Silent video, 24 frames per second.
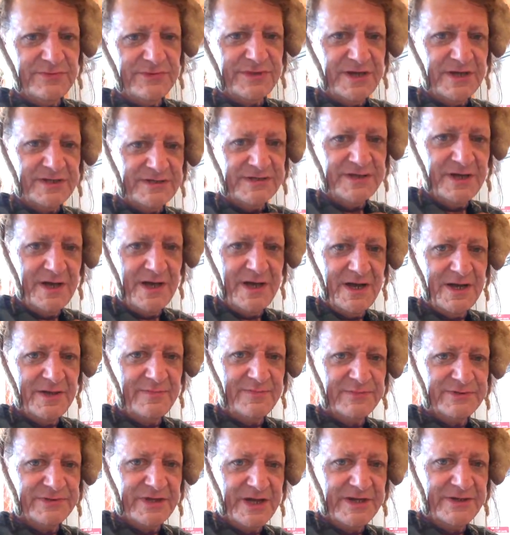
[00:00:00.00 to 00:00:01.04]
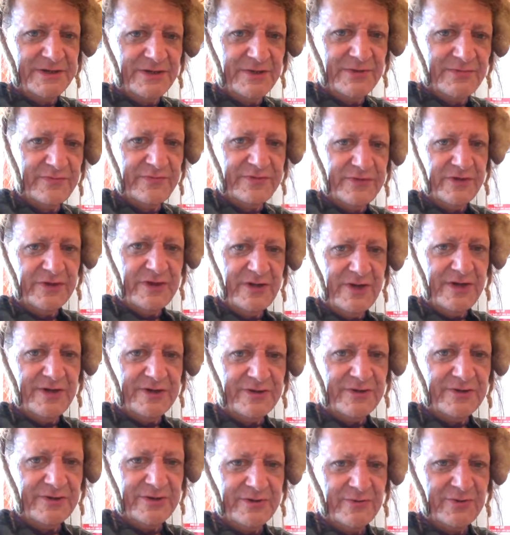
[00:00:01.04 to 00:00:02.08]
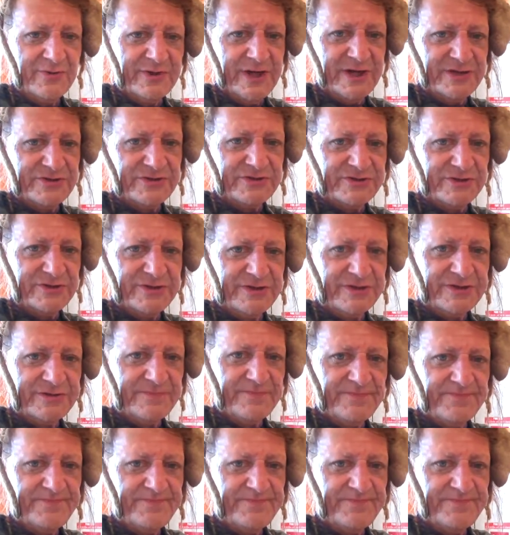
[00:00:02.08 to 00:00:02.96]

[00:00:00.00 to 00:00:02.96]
at times I don't feel hungry when I should.